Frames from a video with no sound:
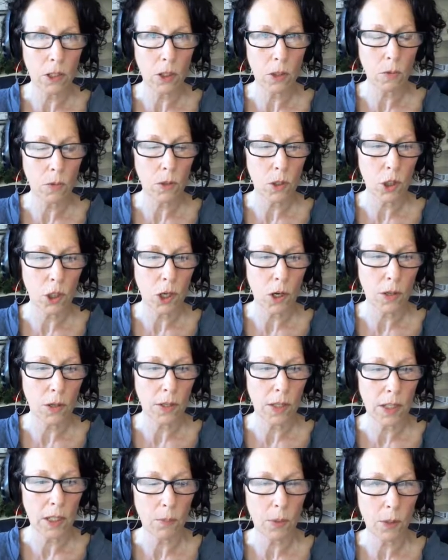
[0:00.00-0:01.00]
I just want to show
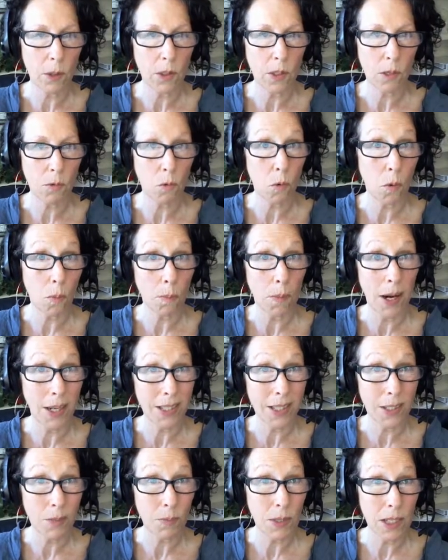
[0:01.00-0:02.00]
you this because it
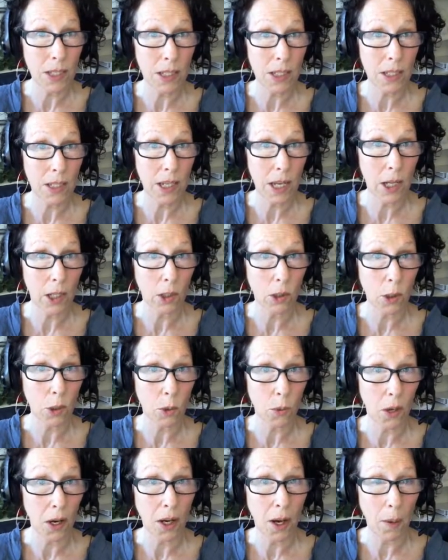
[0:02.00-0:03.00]
reminds me to tell
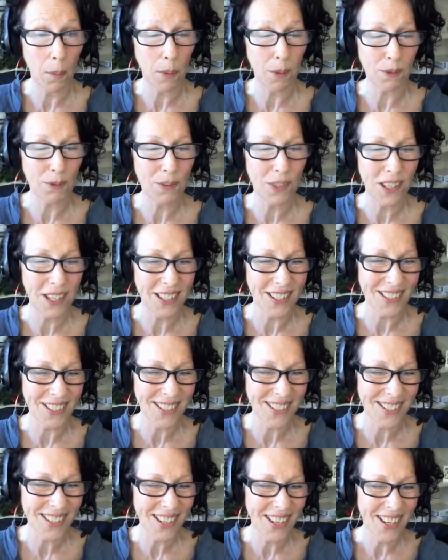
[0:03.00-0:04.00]
you a couple of
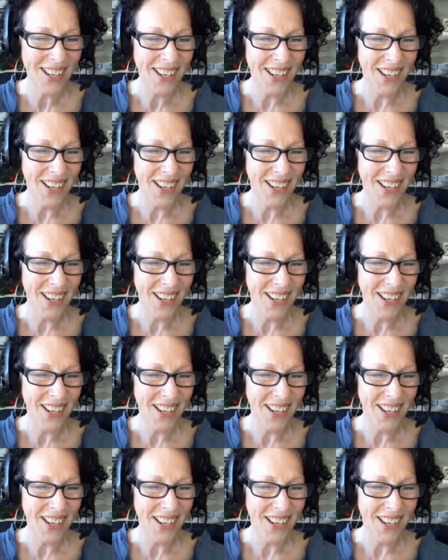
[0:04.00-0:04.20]
things.